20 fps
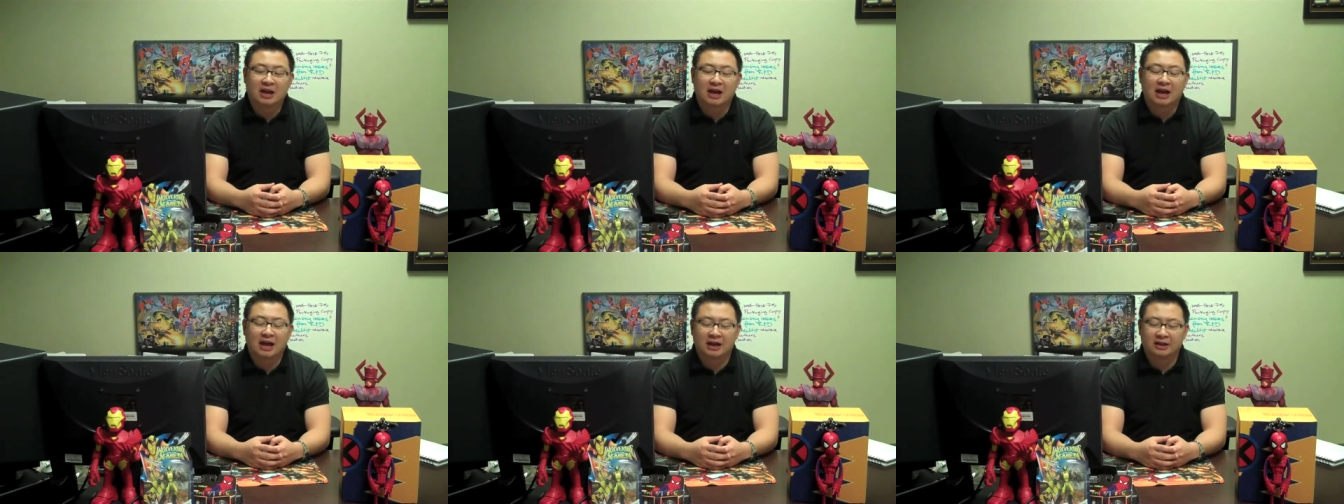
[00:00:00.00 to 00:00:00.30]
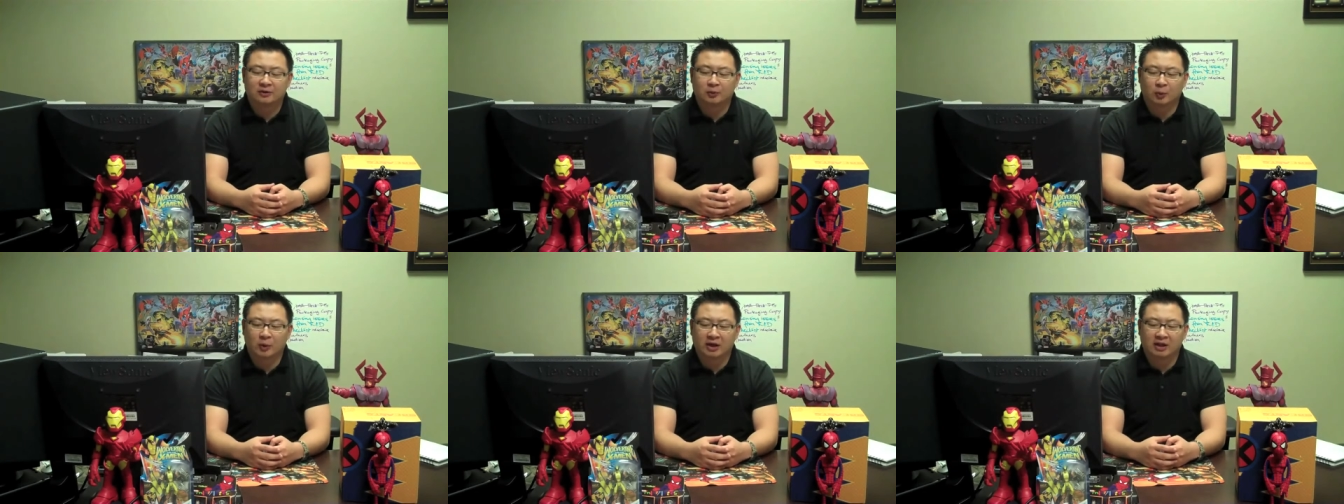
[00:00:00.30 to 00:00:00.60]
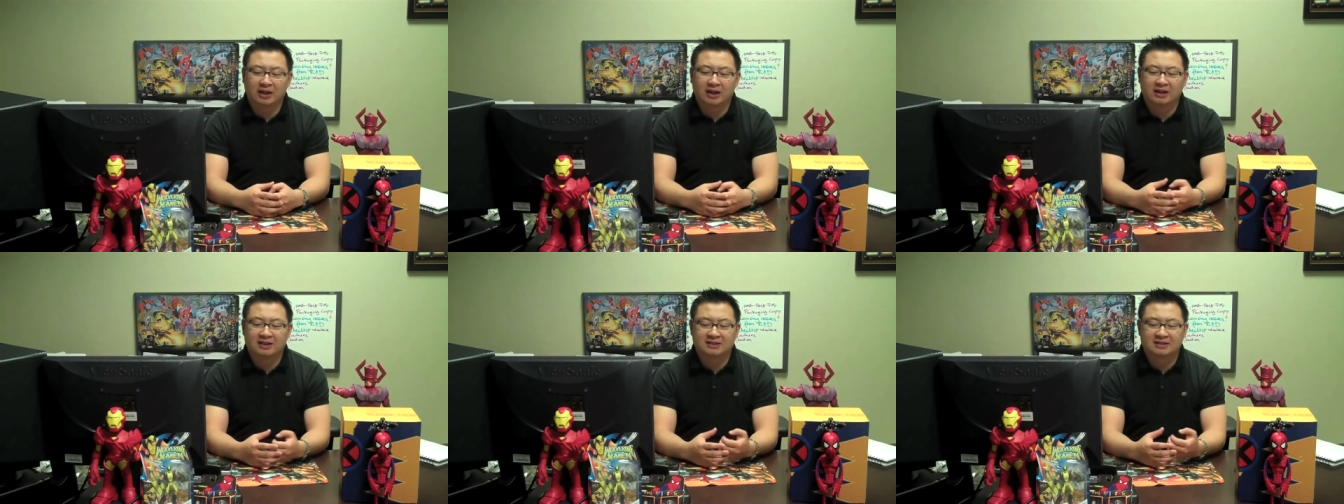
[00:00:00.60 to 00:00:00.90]
as well
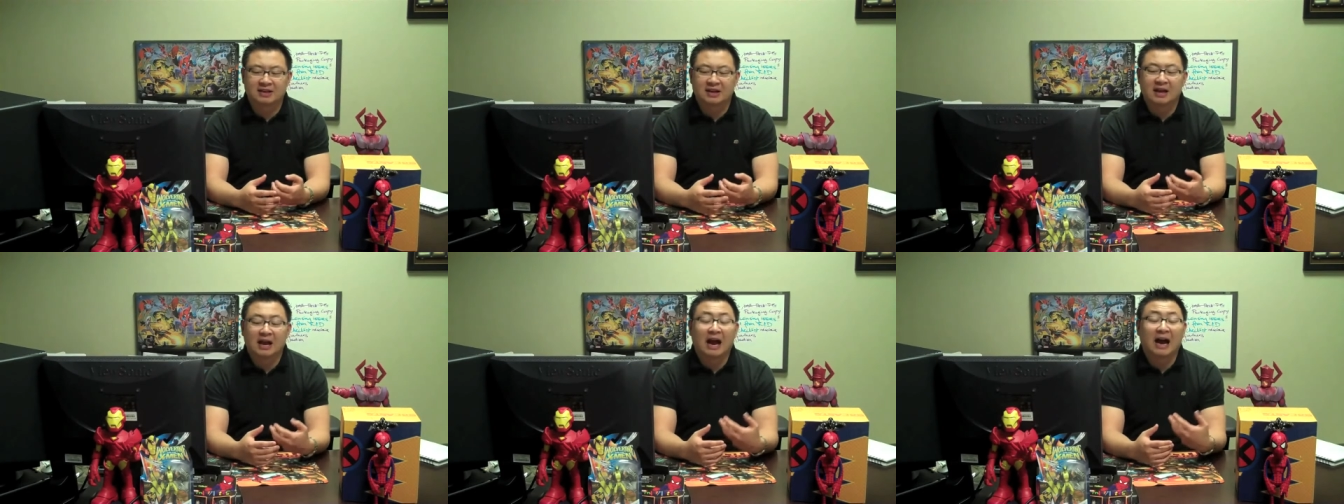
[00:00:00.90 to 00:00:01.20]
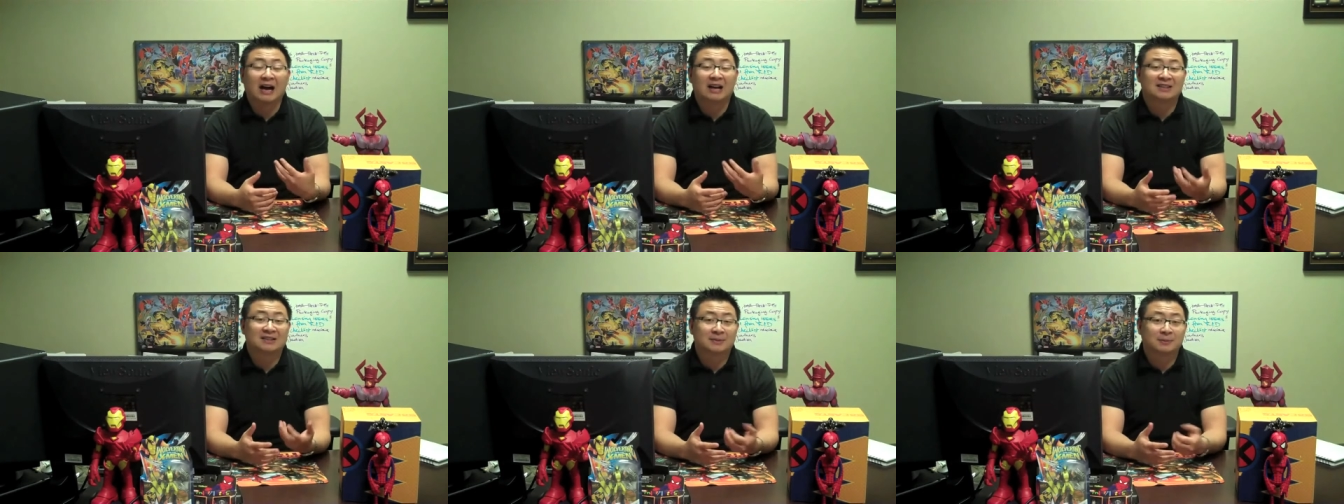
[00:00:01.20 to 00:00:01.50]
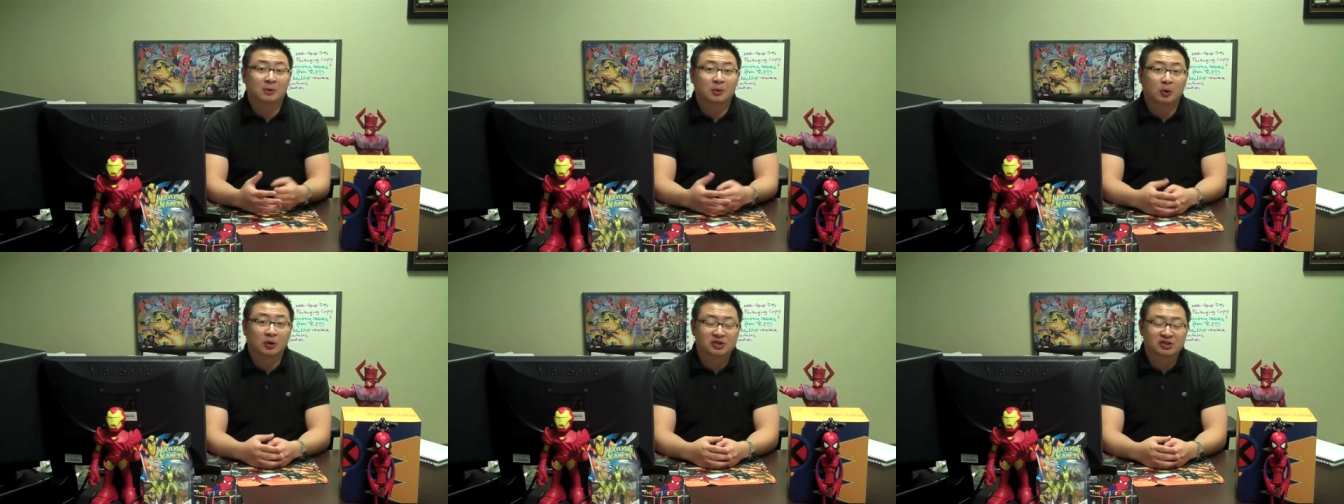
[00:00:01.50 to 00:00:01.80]
as ask some
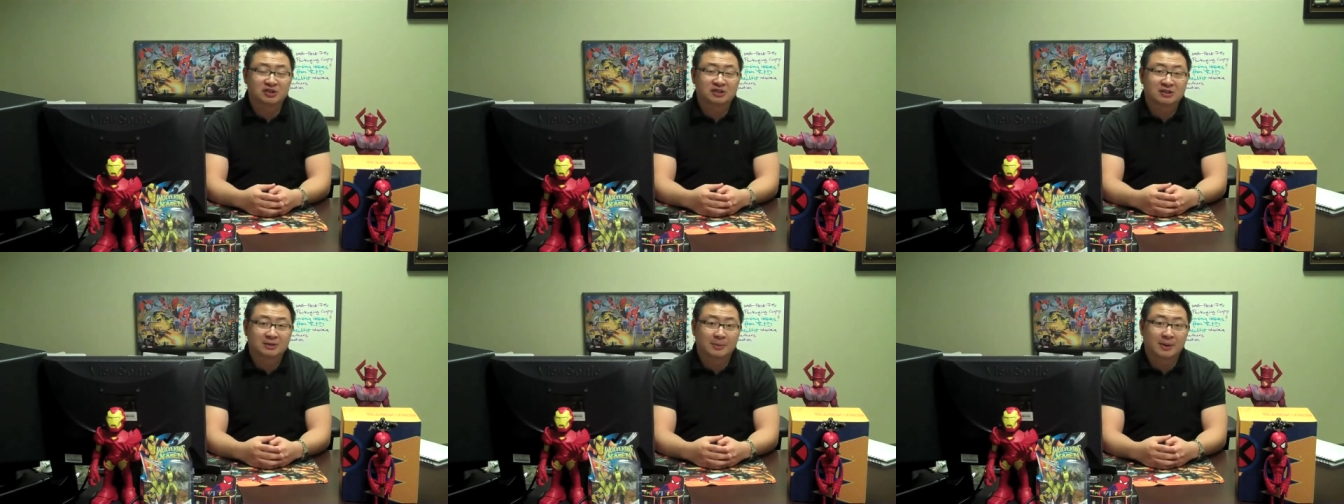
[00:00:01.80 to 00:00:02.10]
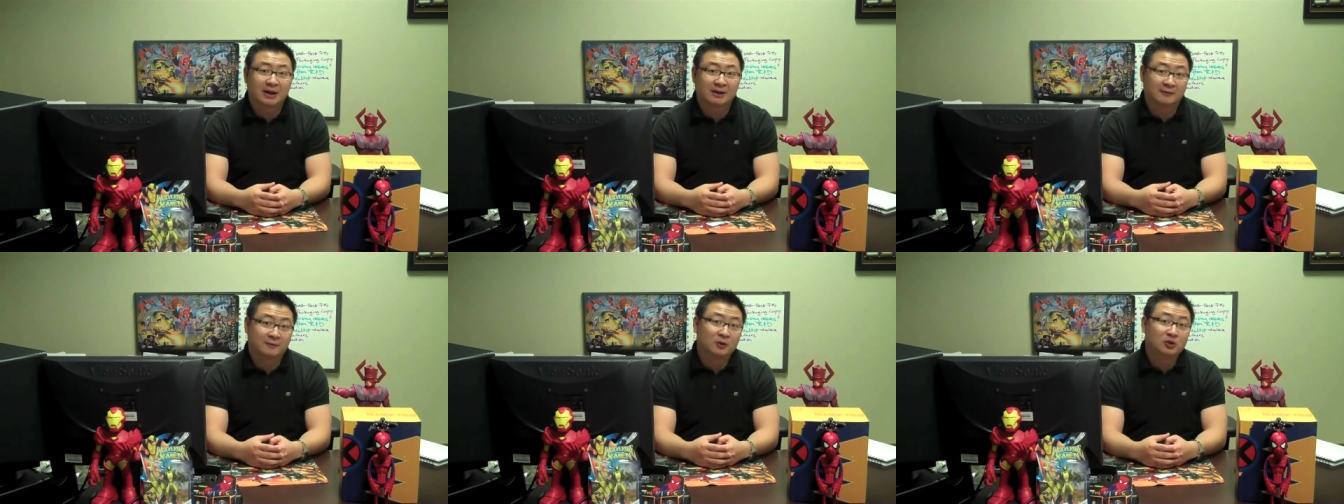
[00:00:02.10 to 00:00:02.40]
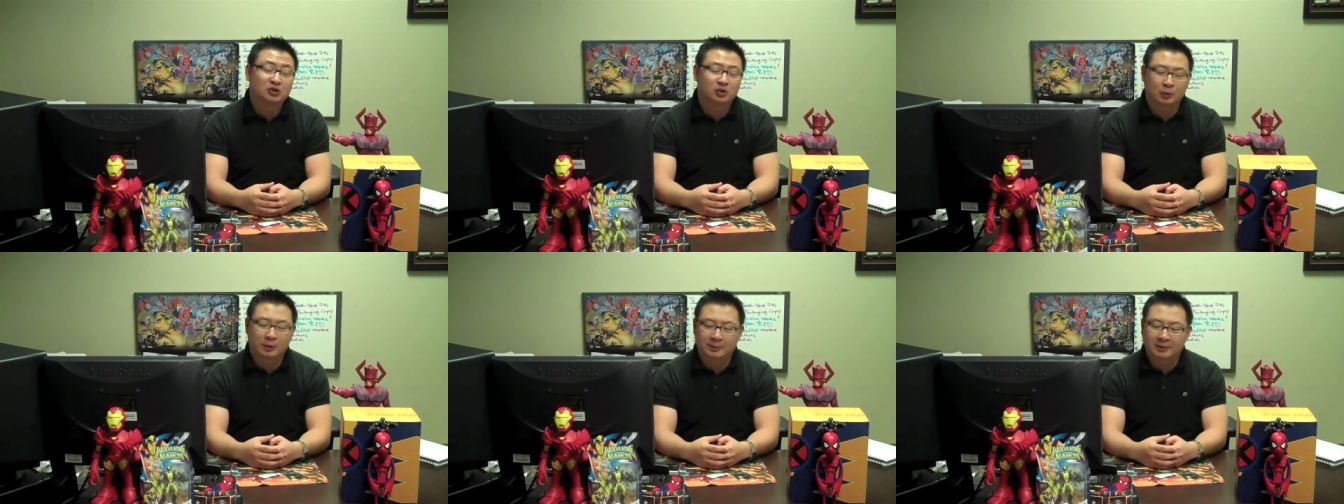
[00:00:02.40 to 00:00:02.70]
questions about
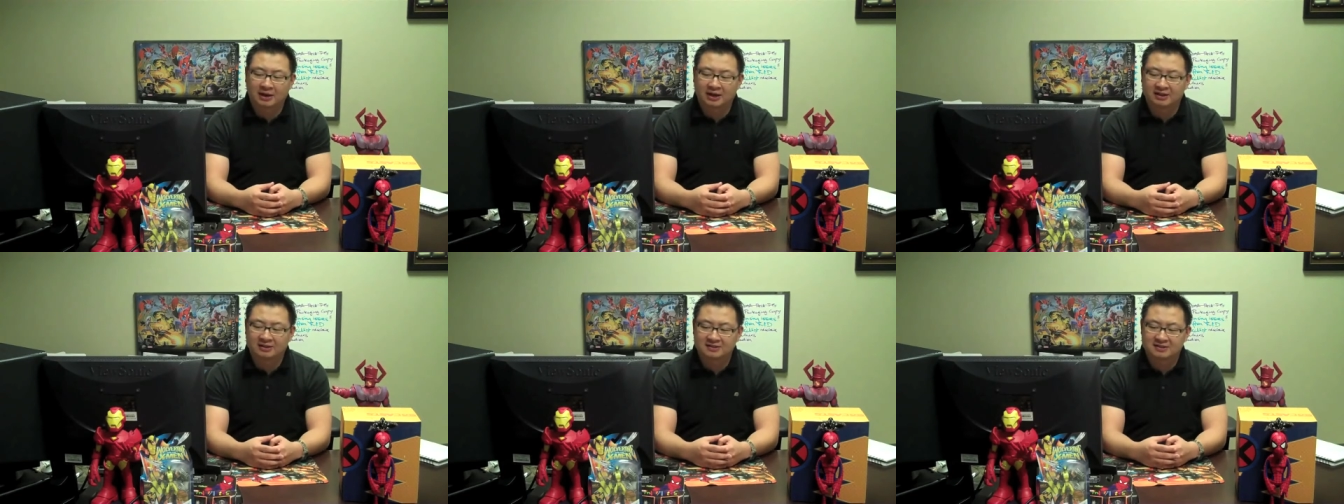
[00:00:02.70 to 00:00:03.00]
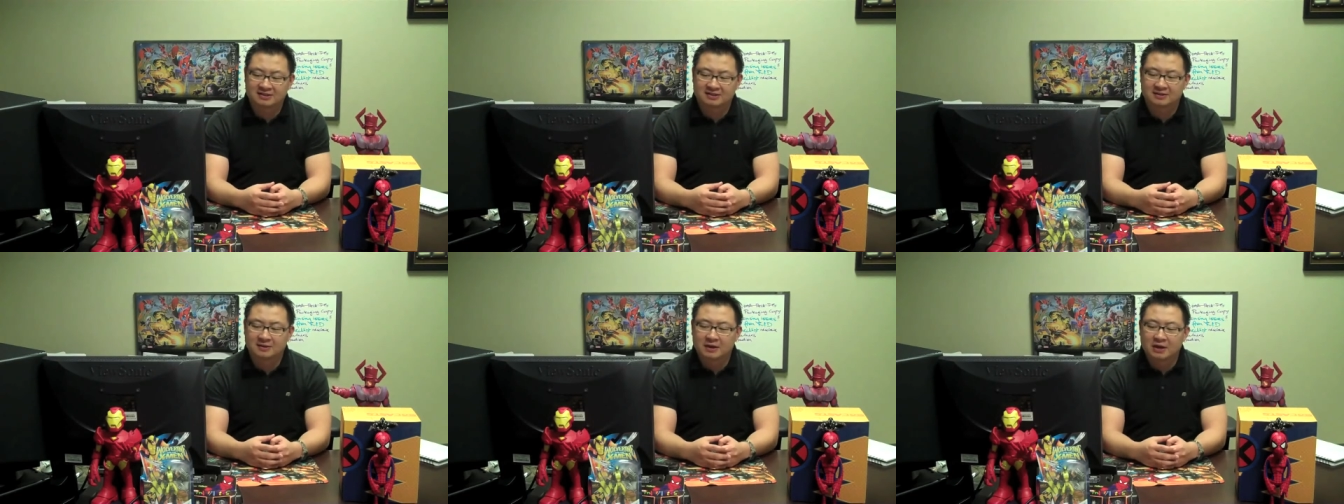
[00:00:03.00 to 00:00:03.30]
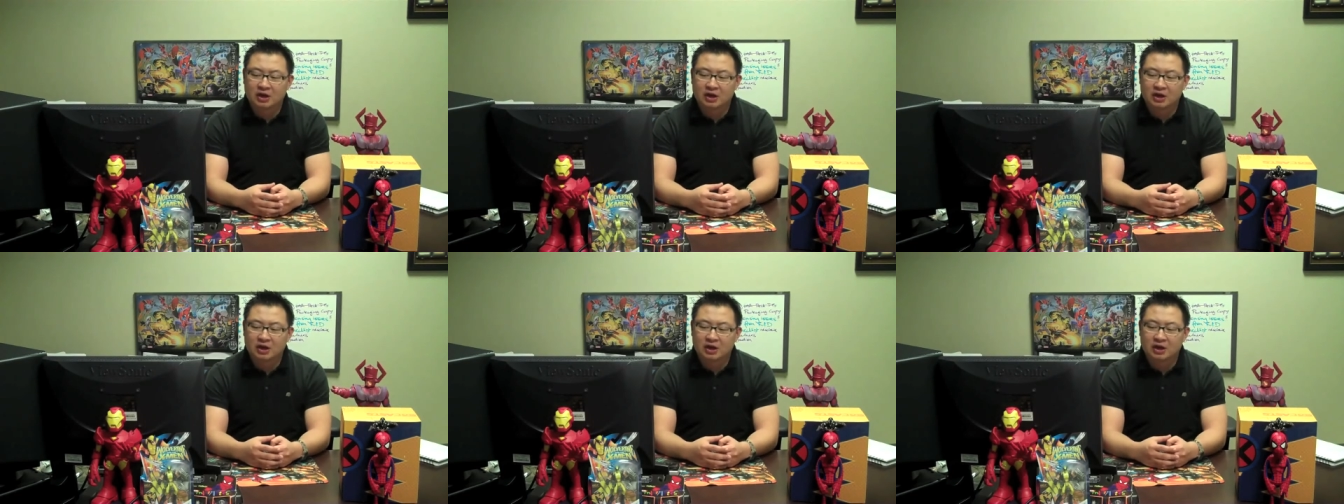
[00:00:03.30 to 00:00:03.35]
future webcasts,